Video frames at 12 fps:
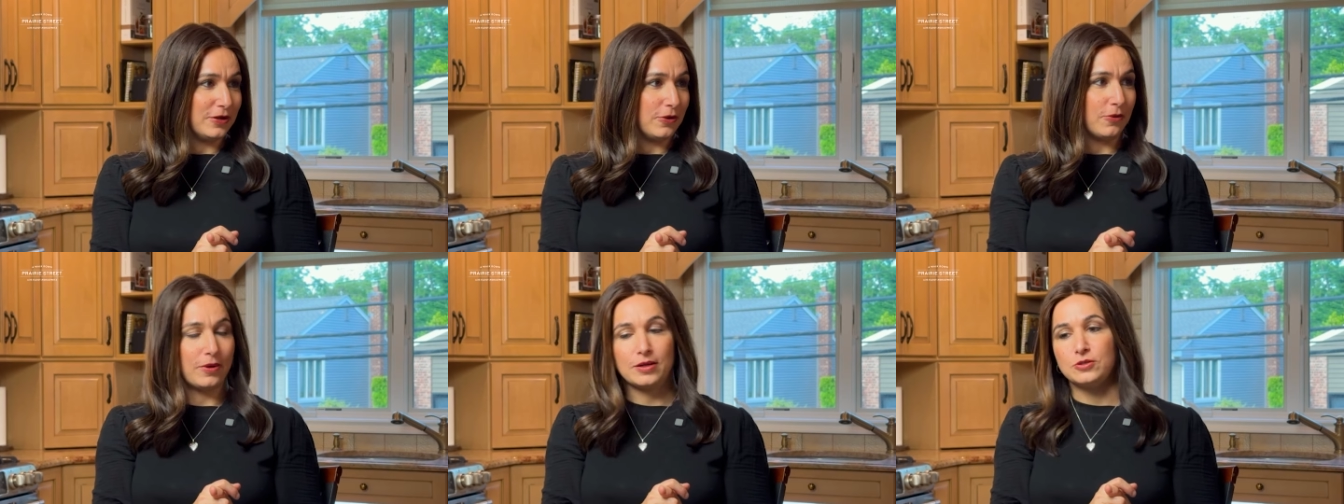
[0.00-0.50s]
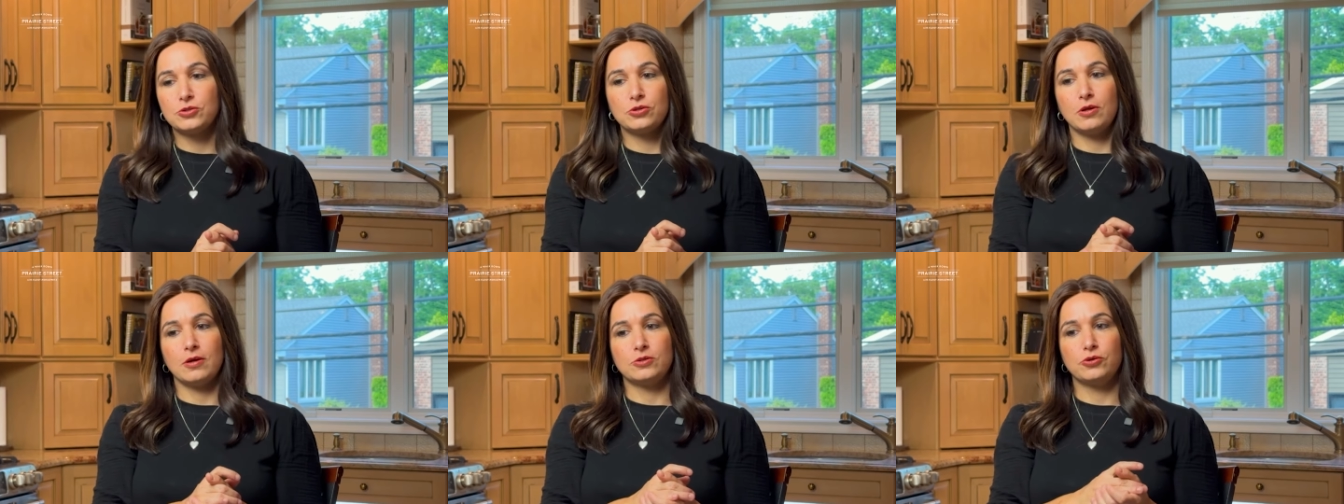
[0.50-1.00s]
know, a,
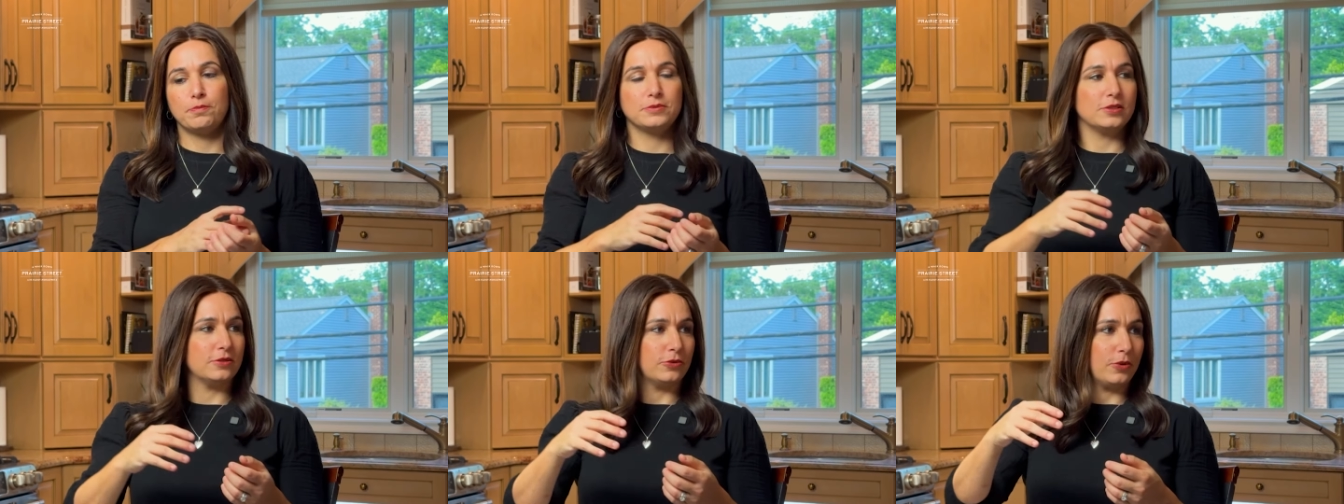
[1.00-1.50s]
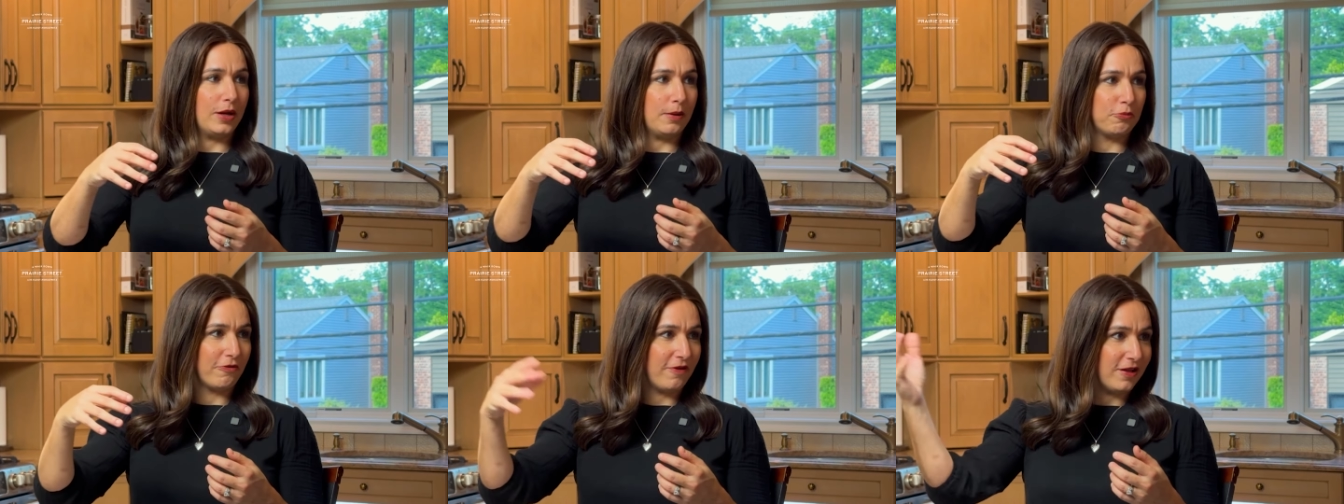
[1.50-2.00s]
a trip to uh,
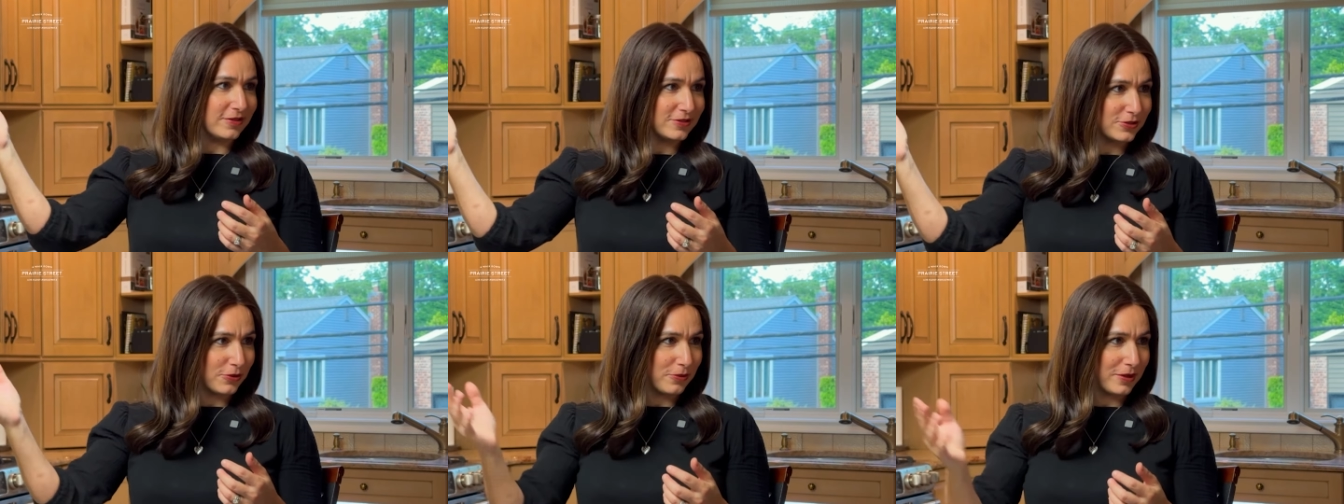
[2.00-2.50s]
Provence or